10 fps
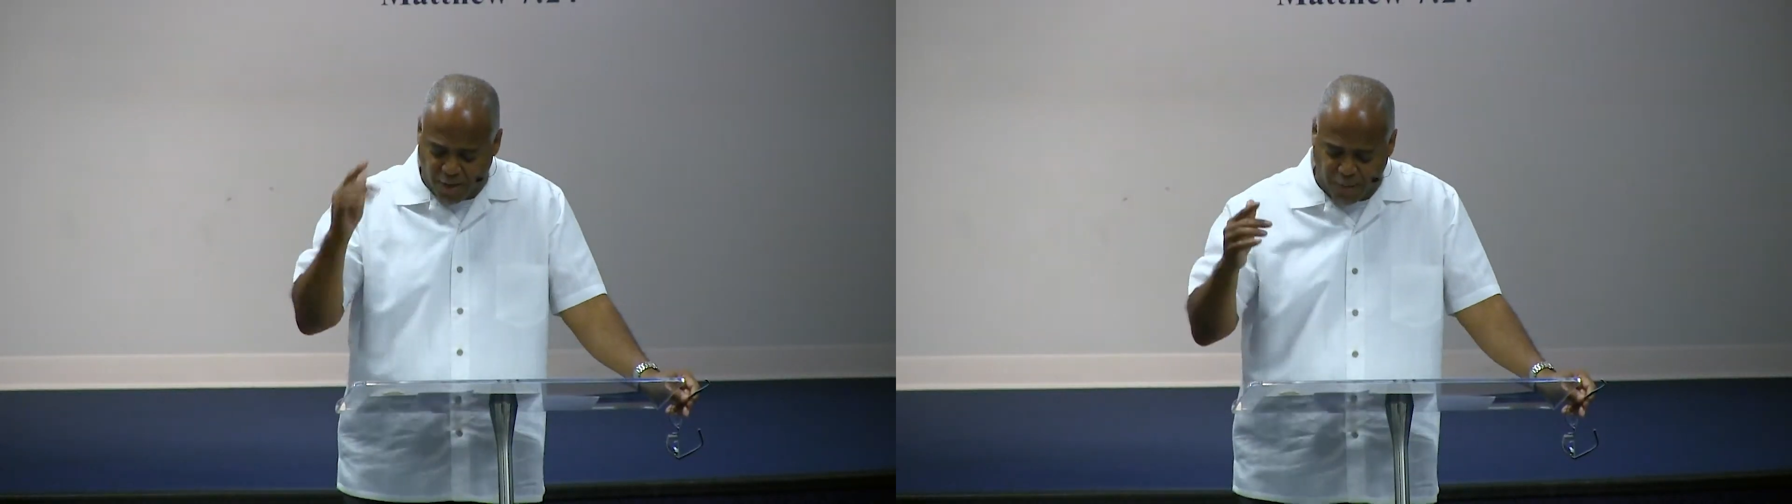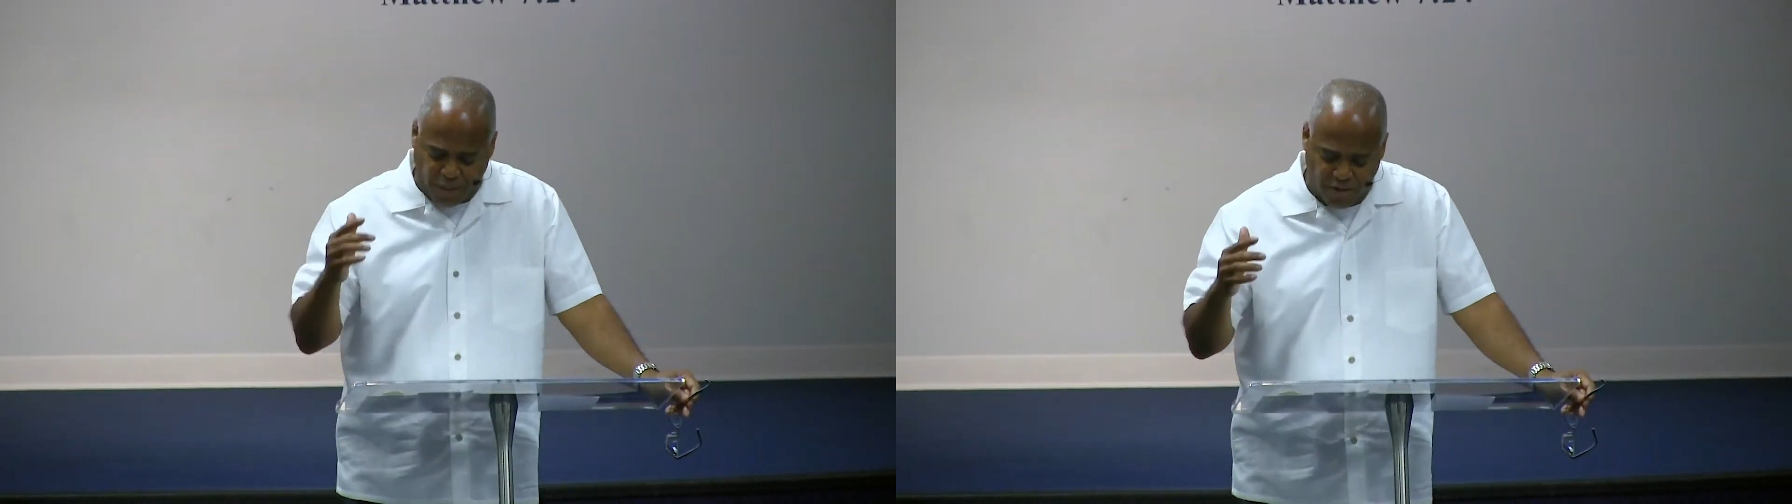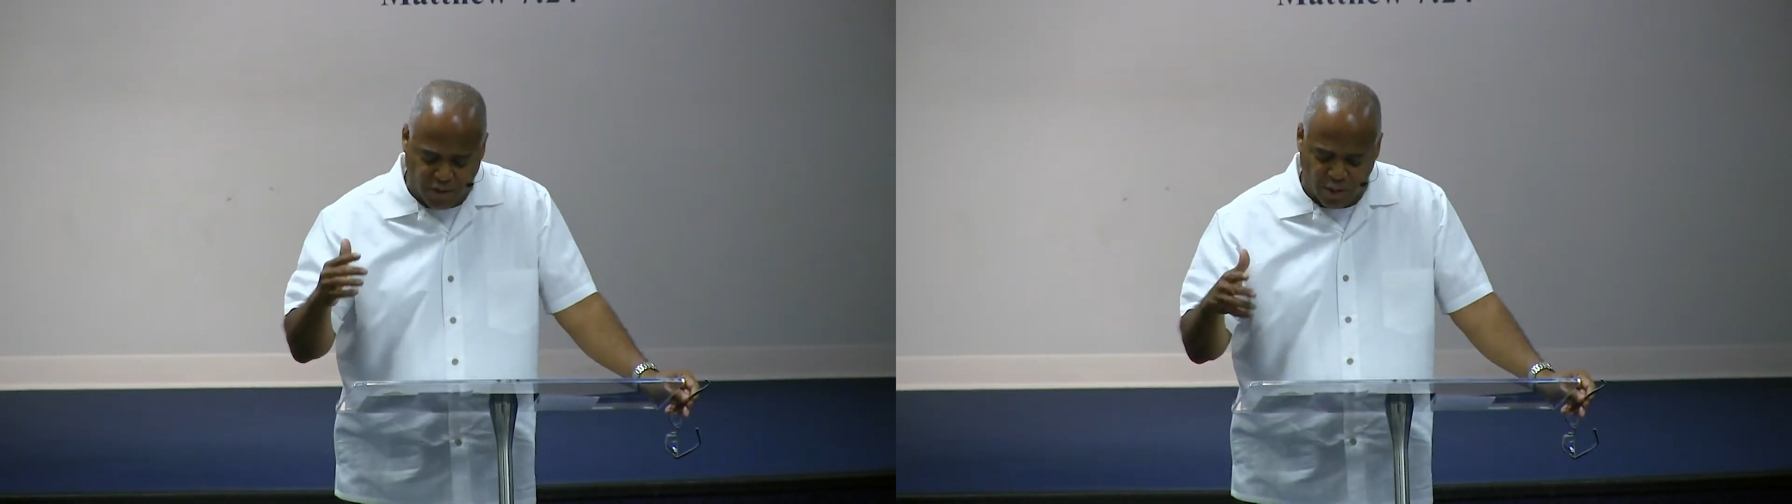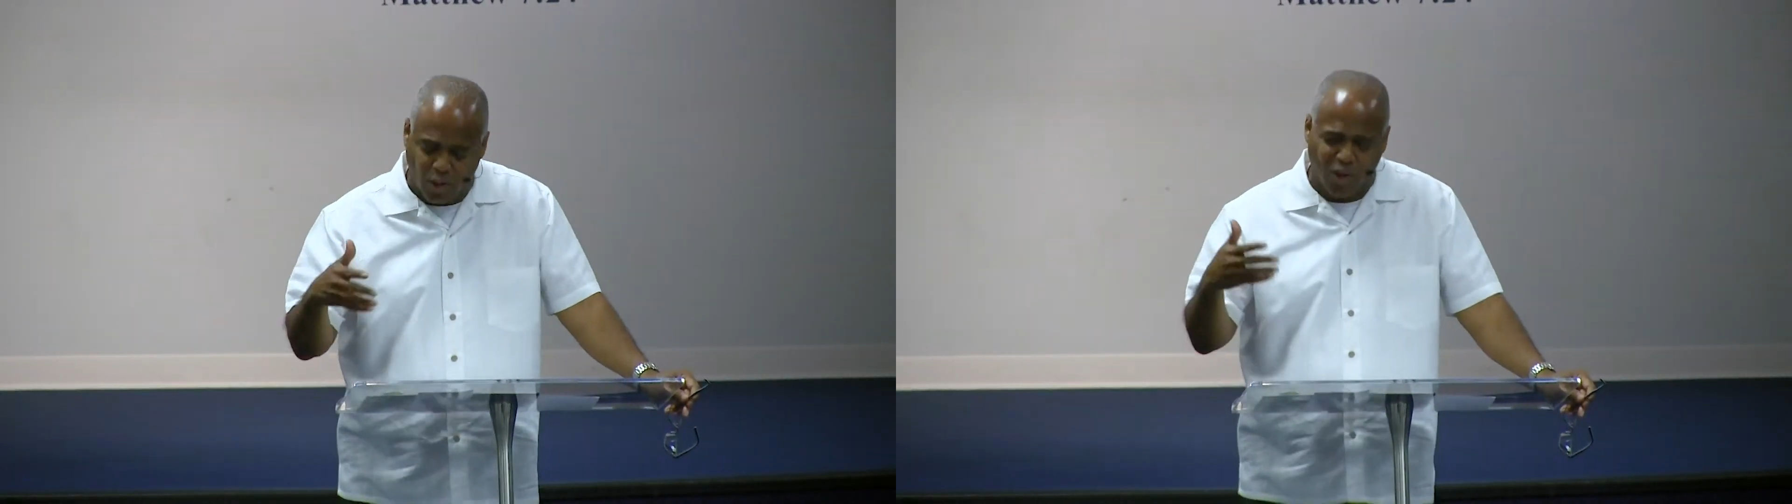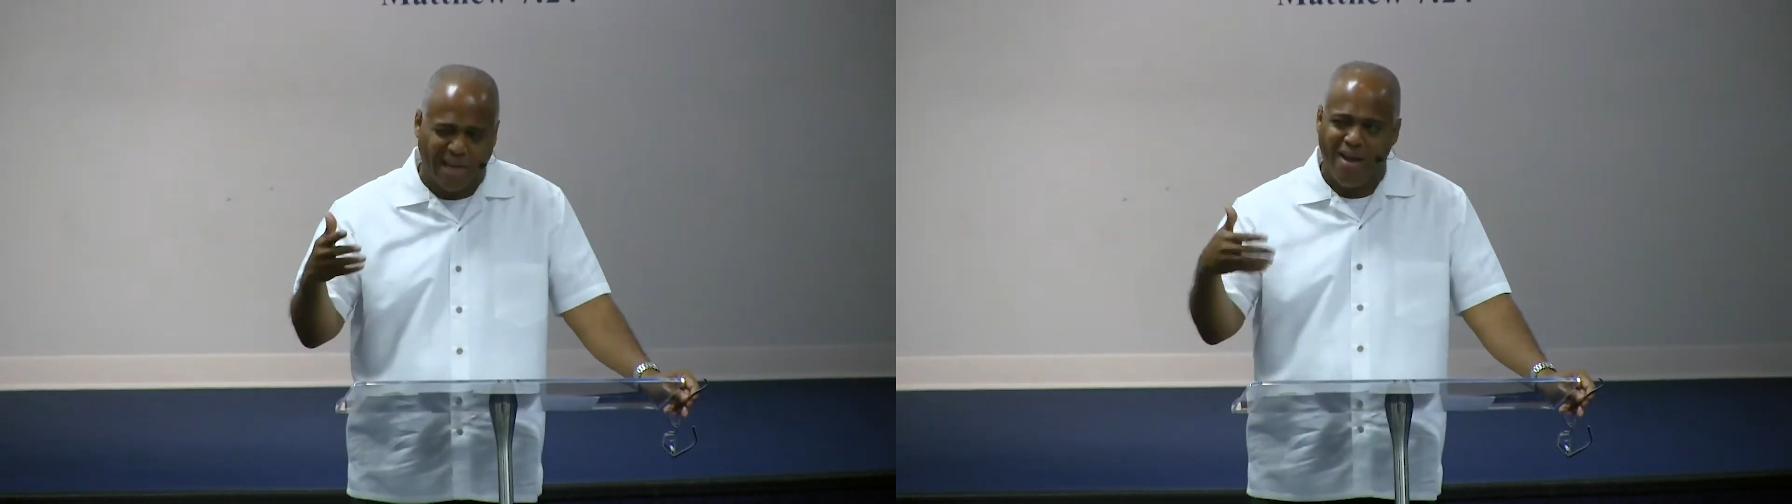who fears the
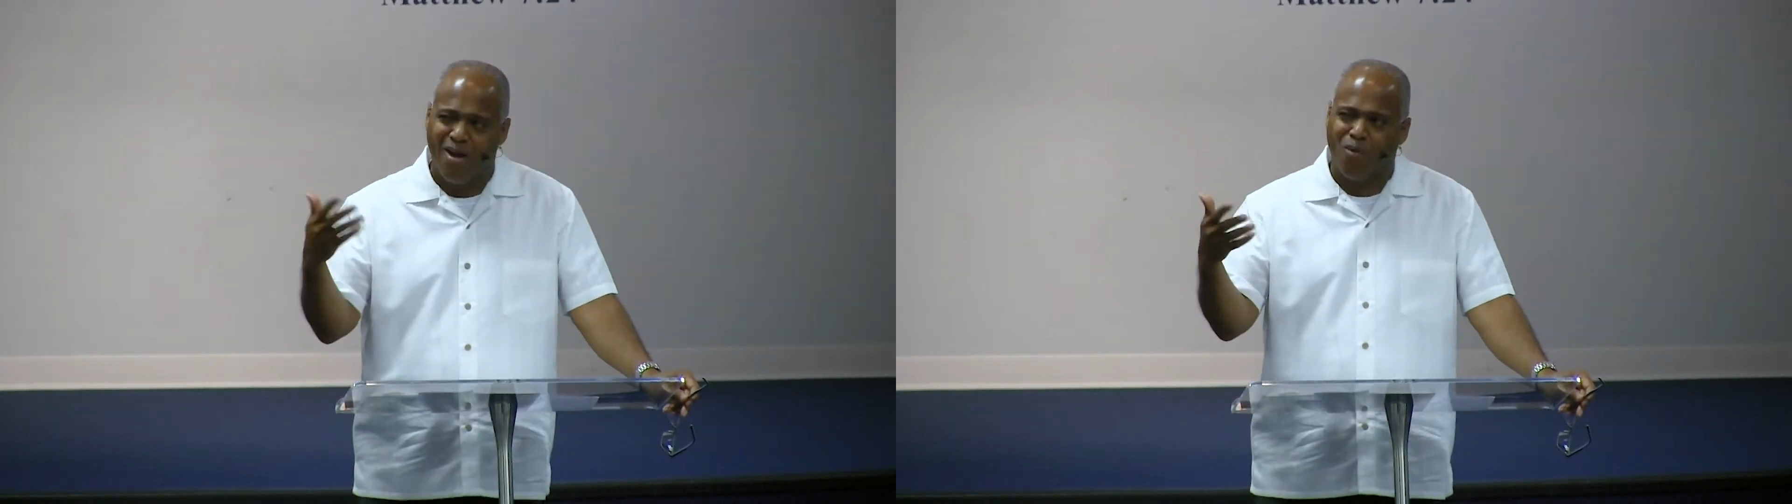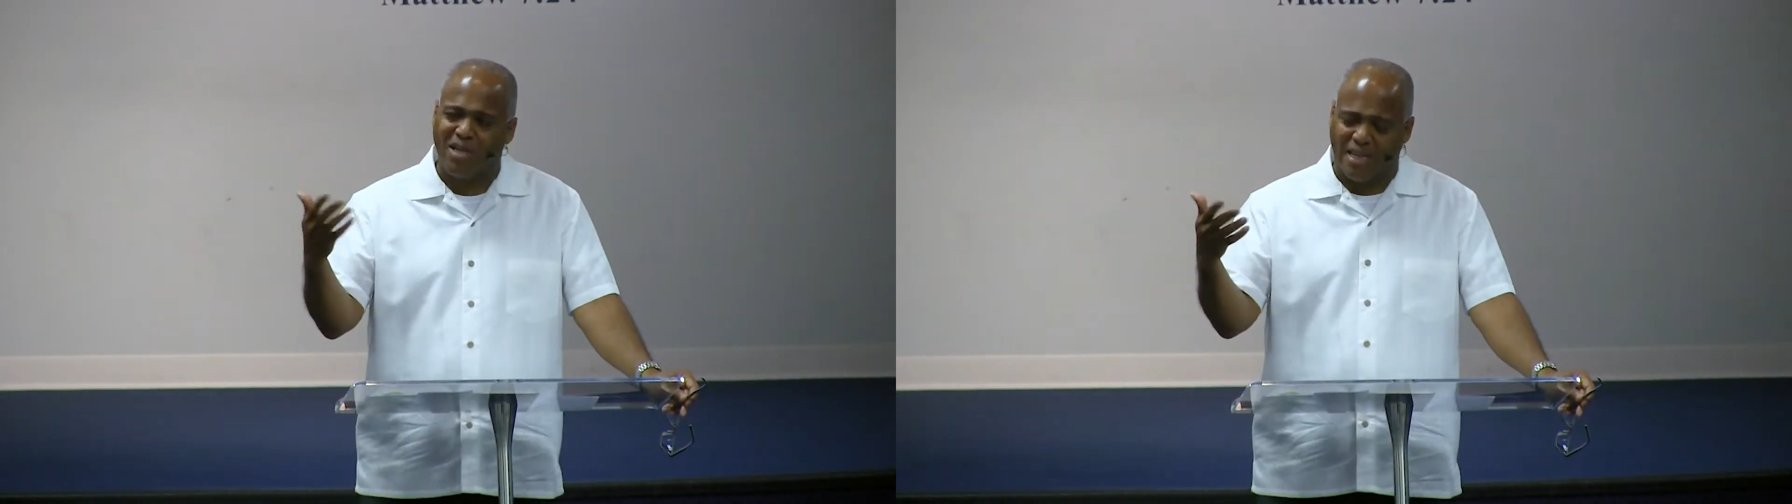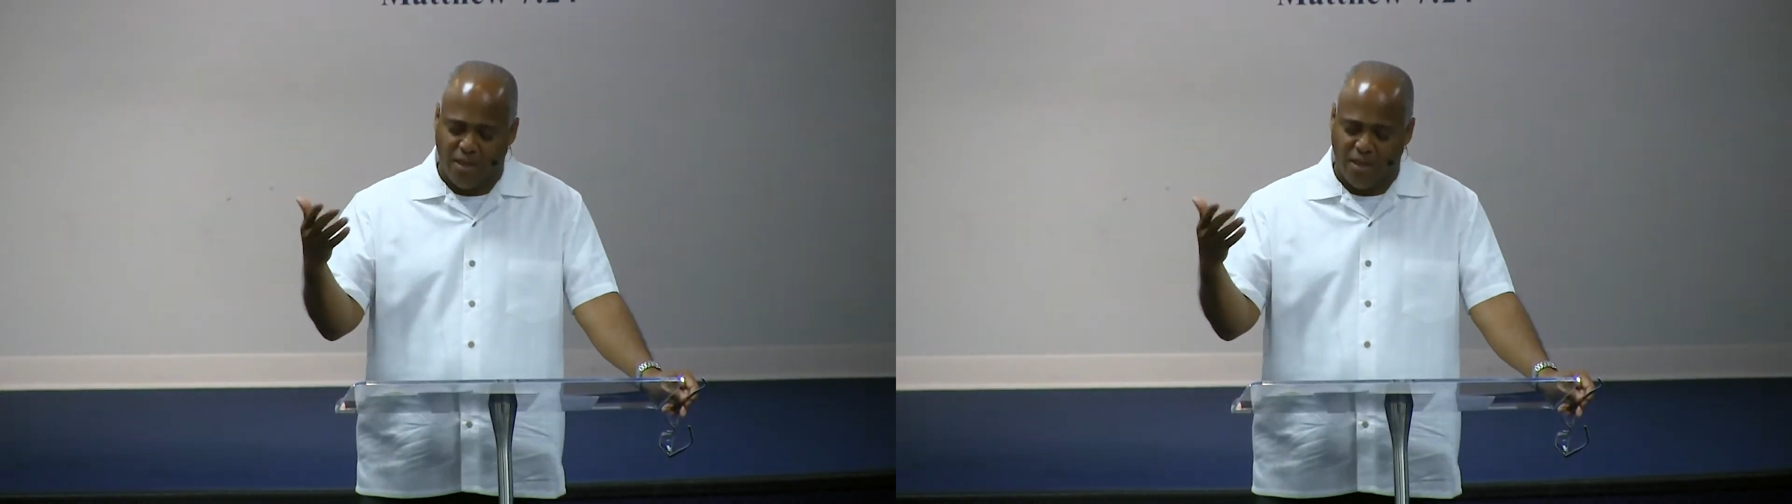Lord. What does